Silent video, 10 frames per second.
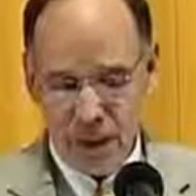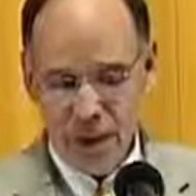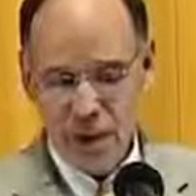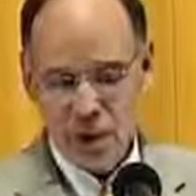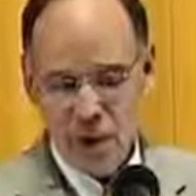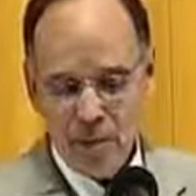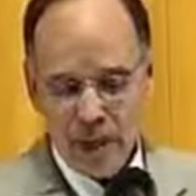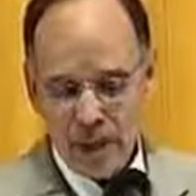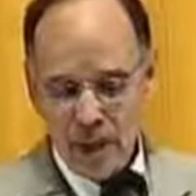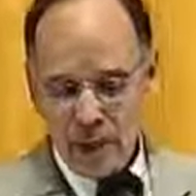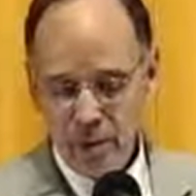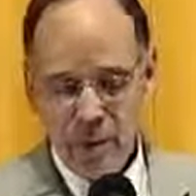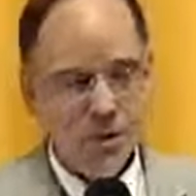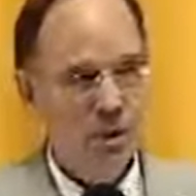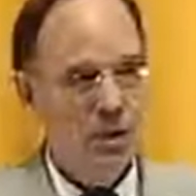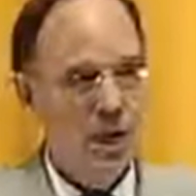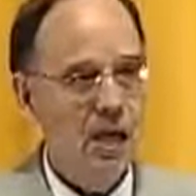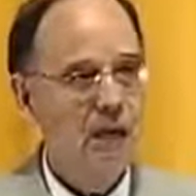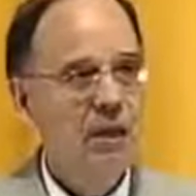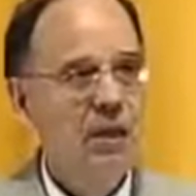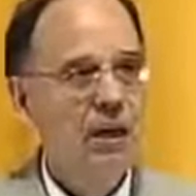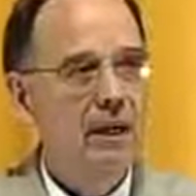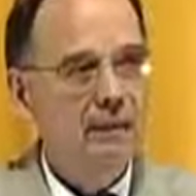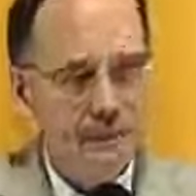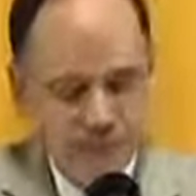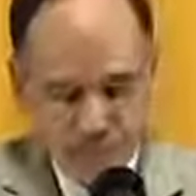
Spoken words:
And his comment later was, he said, Everything